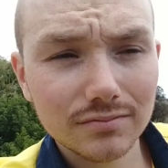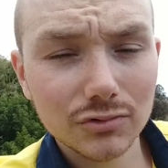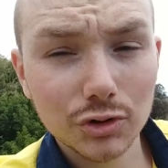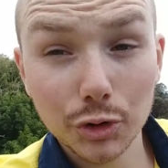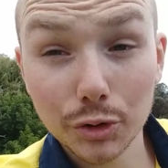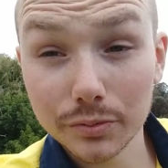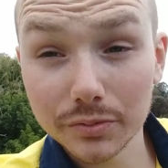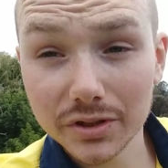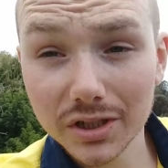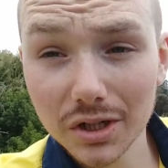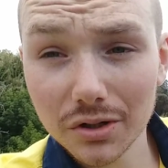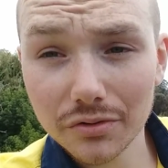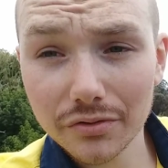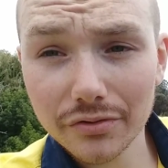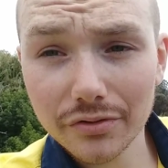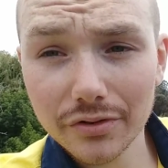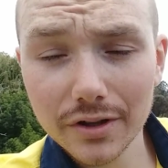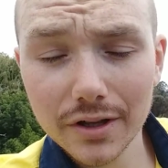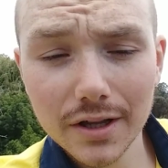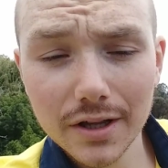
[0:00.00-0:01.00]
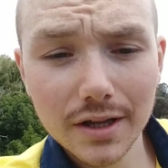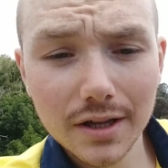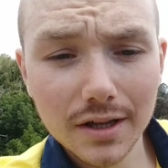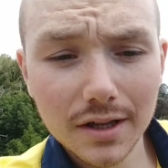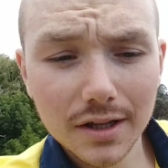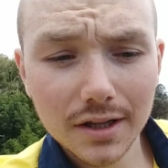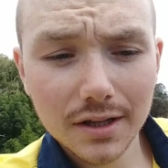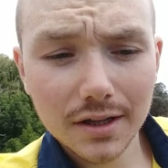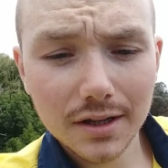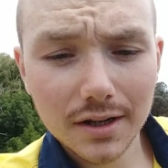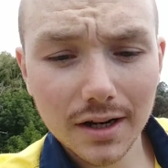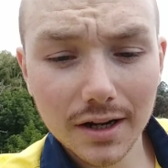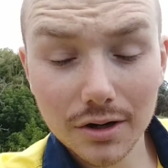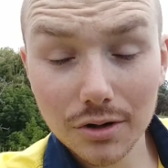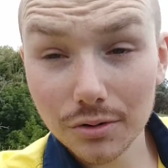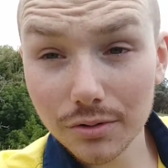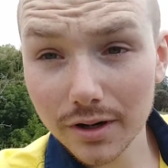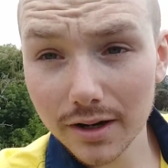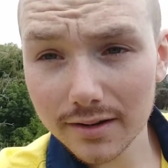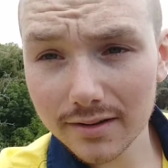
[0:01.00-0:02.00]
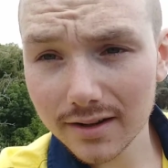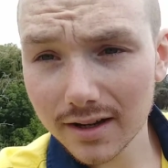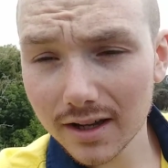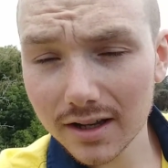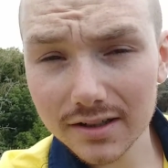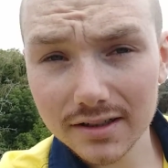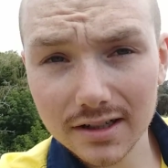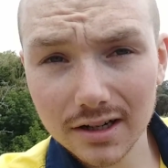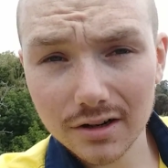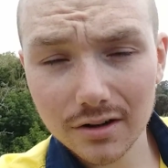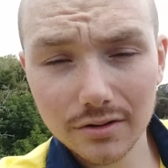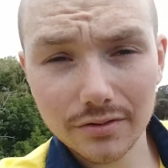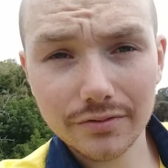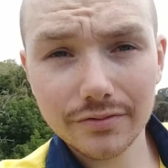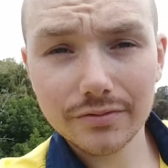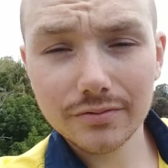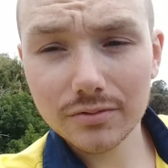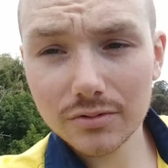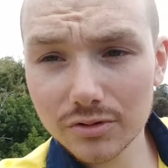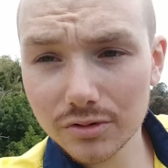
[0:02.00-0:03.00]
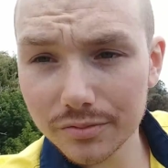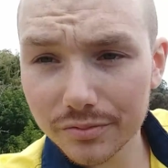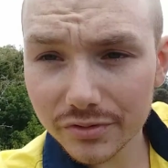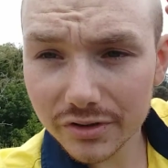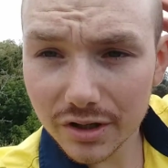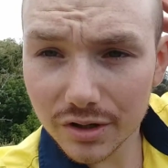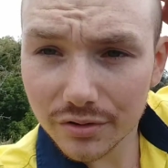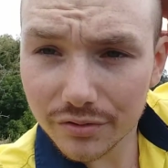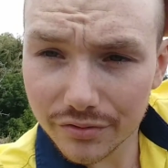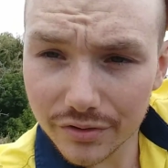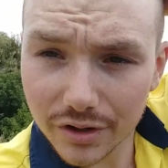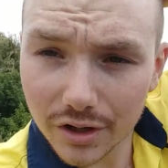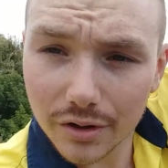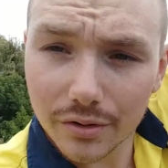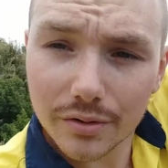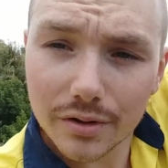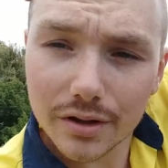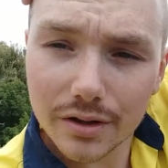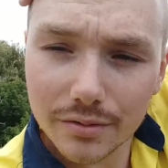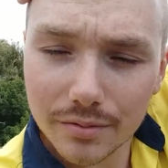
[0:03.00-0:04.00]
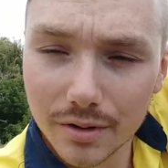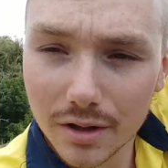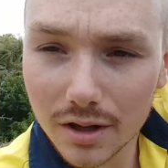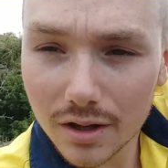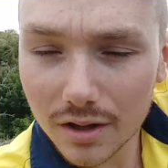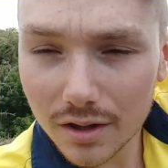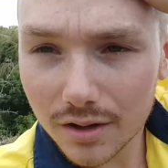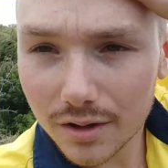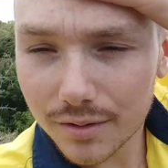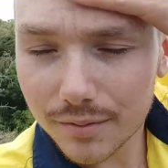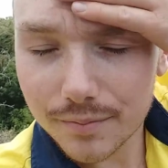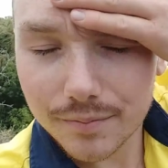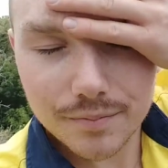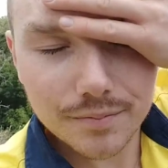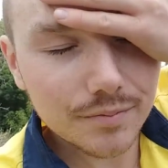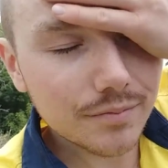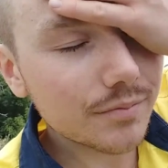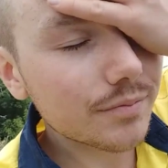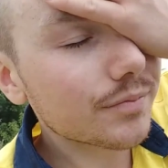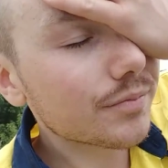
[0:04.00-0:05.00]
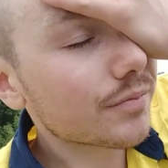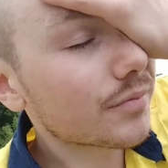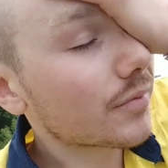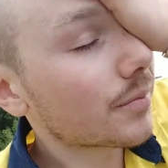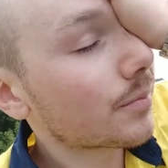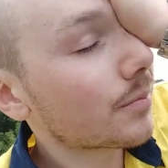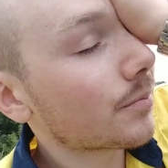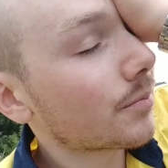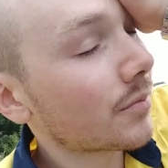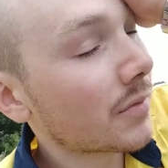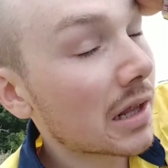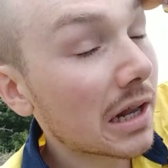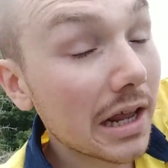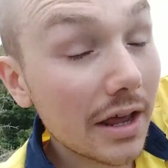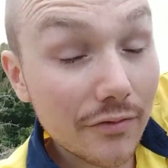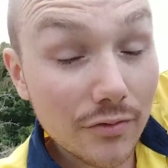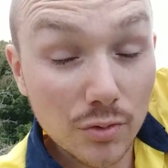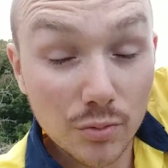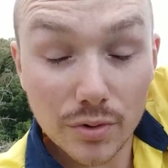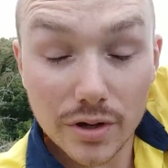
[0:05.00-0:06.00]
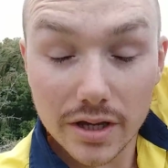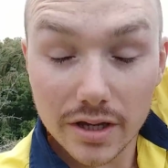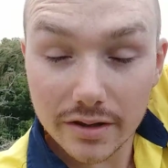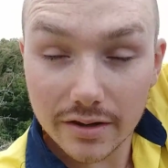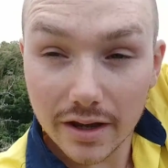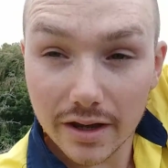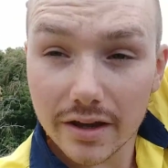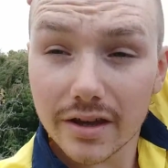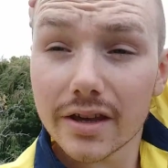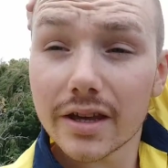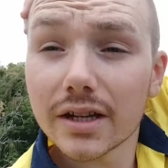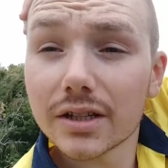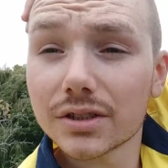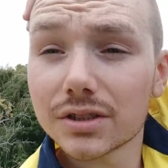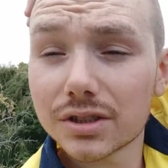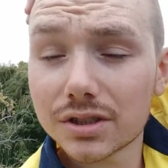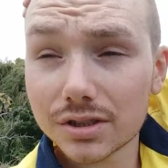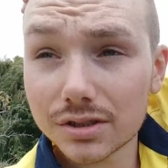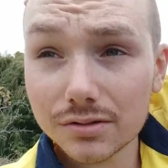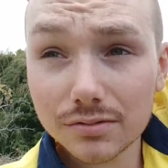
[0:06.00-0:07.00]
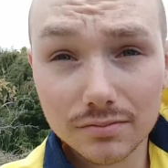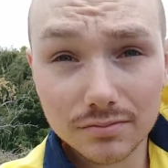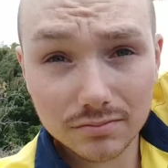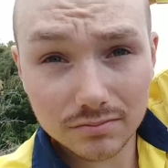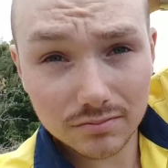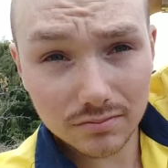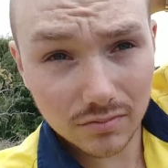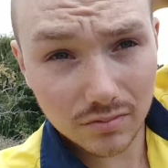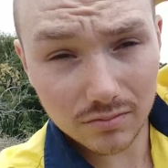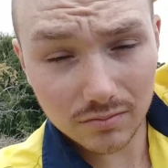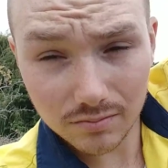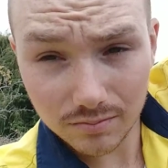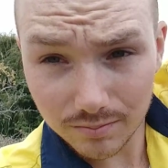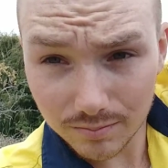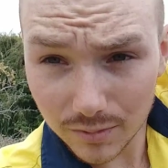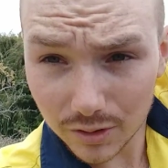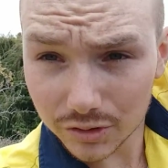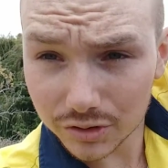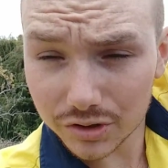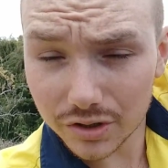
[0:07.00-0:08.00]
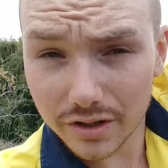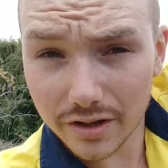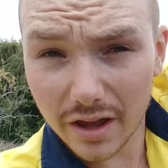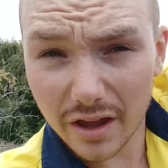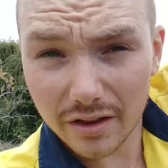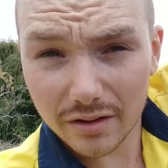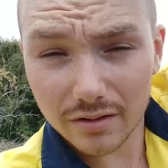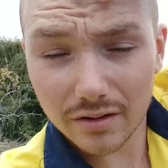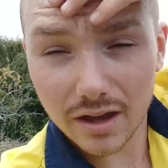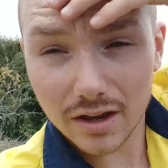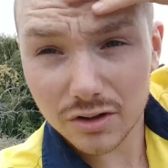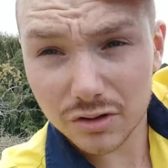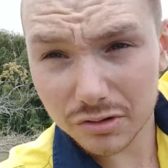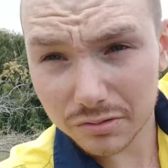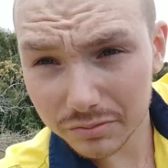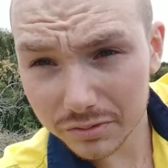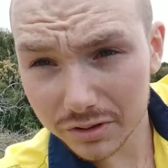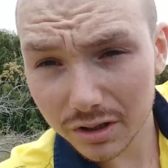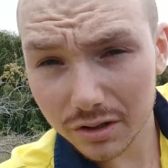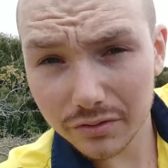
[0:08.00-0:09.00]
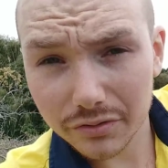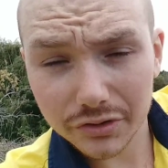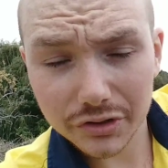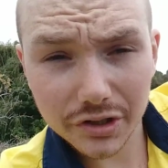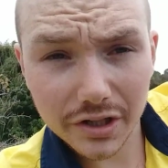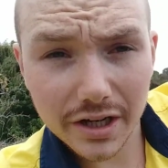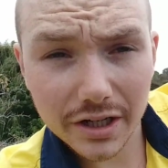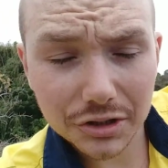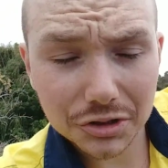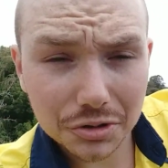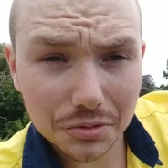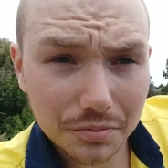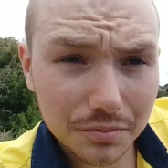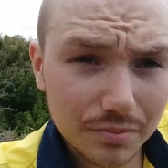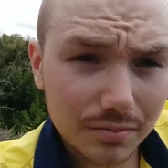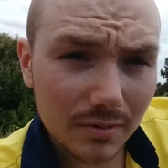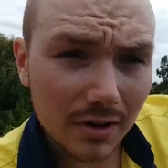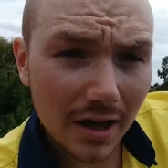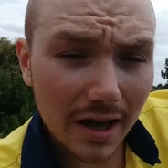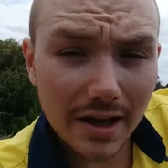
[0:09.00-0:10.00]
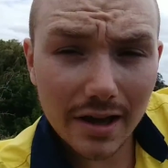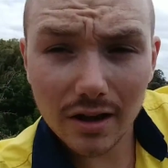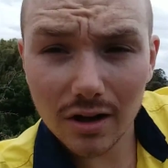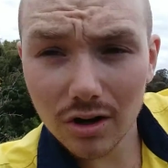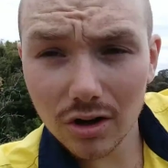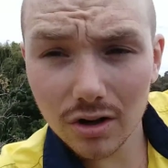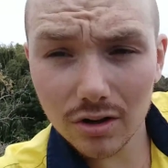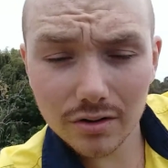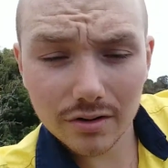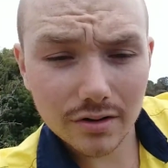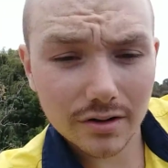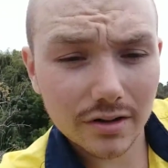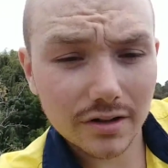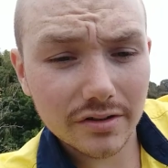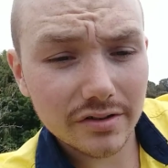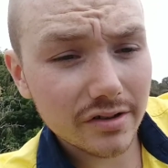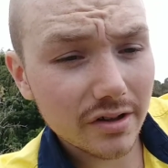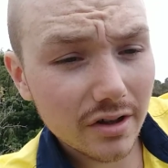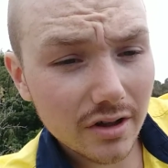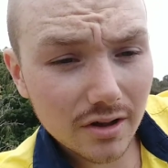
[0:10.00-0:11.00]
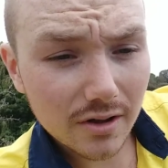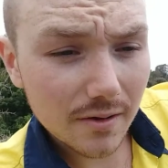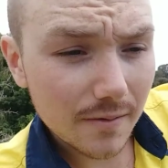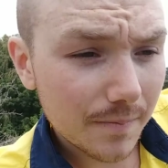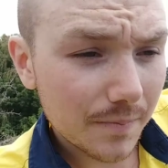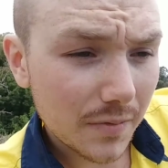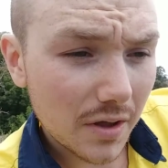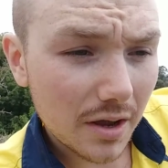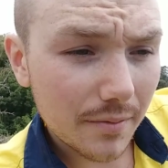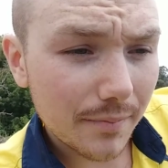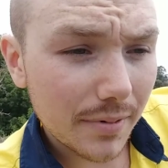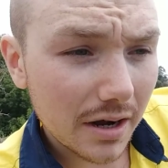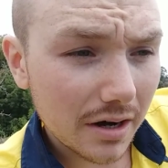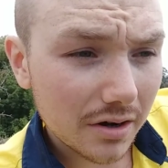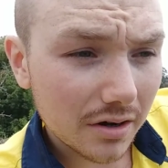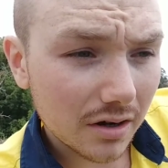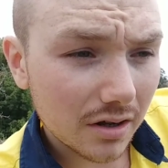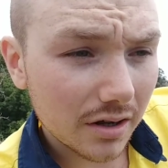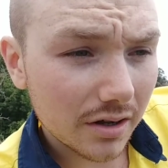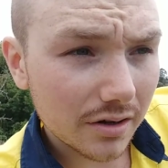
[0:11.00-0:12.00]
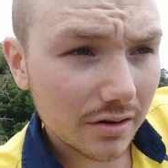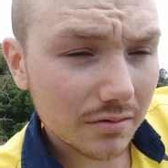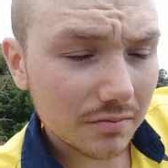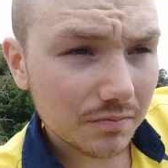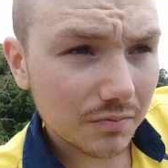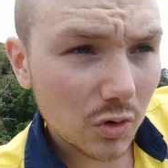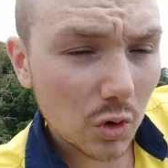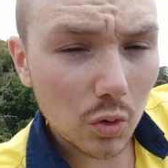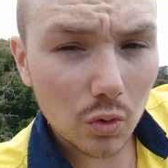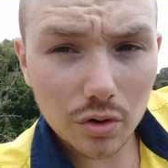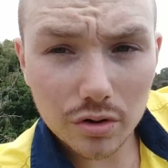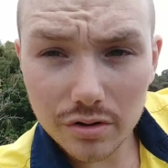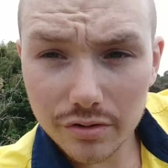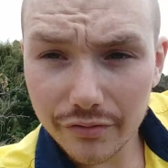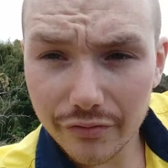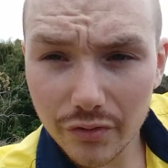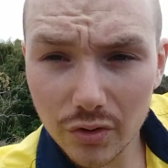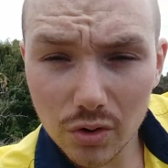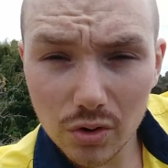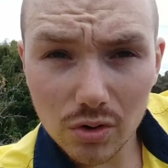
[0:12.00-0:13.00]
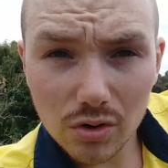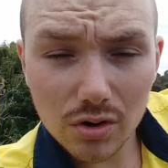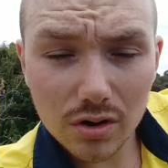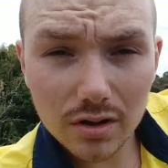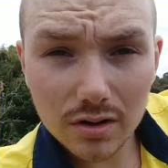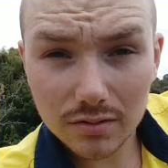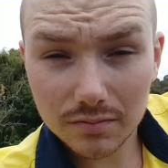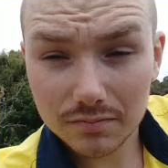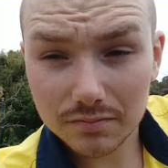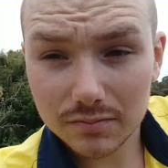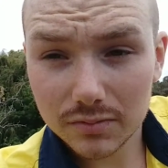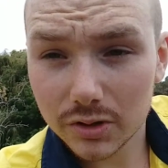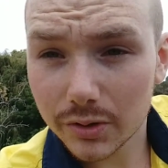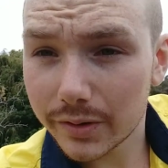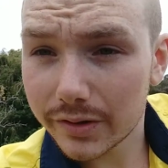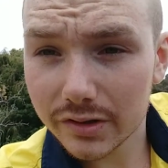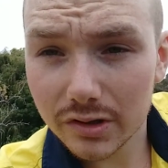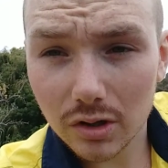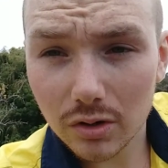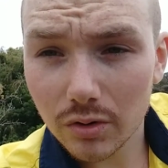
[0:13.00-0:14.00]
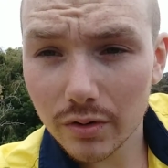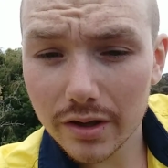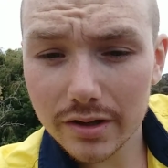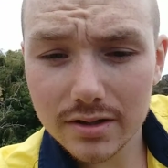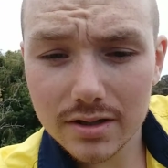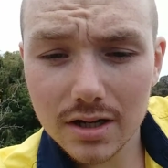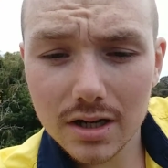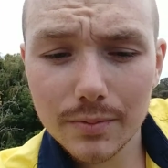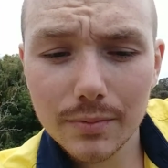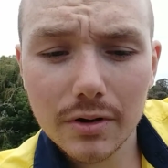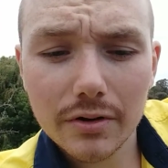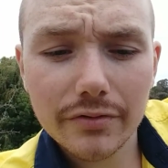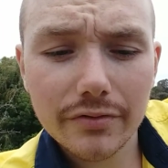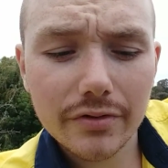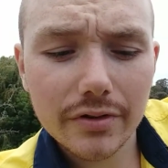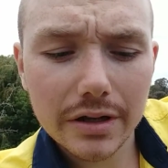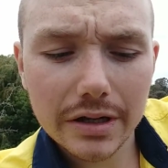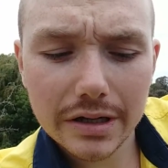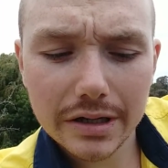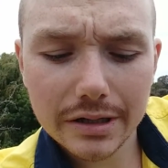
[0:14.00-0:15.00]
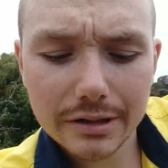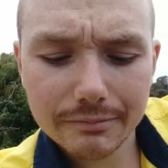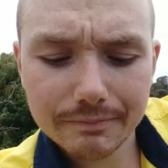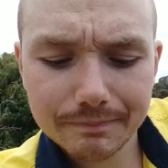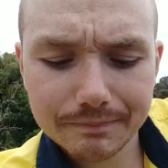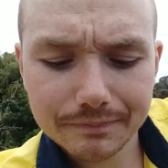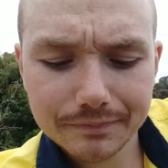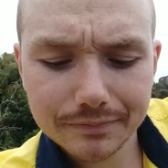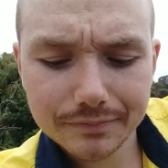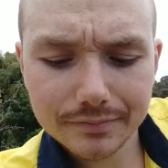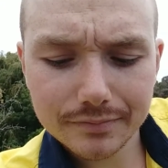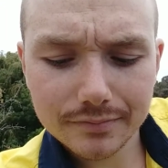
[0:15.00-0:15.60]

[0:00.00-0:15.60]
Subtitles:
to himself. Like all day today he's had off to himself, you know. He nearly every weekday he has most of the day to himself, because he gets up at 8 o'clock and I'm back at like 3:45, so he's got all that time off to